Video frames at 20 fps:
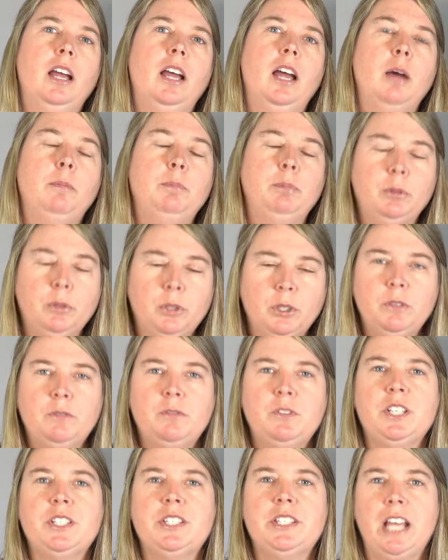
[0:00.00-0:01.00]

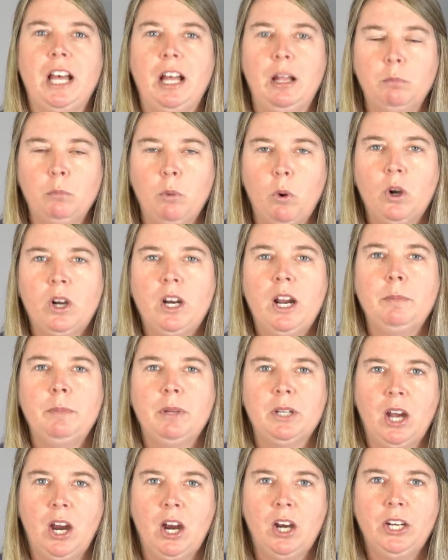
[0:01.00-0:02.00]
approved to sell more on
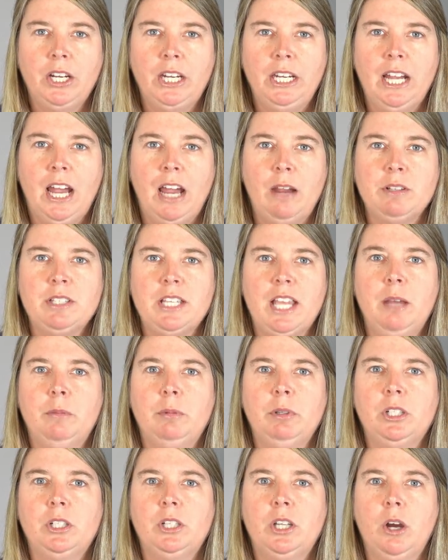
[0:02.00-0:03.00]
Mercari, I was
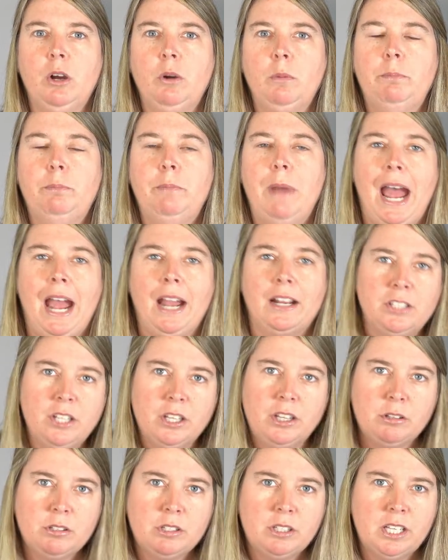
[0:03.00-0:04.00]
able to go back to
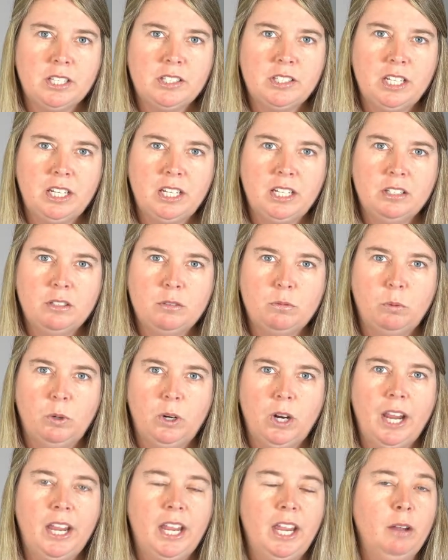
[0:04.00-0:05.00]
those listings
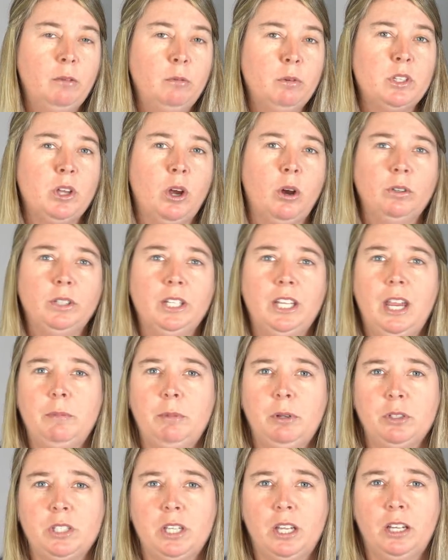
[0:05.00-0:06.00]
where I was only
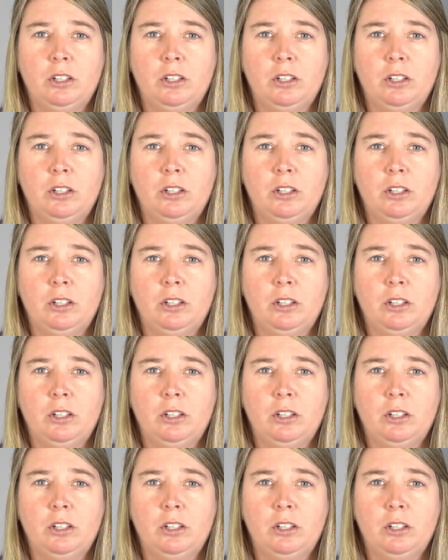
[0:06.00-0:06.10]
able to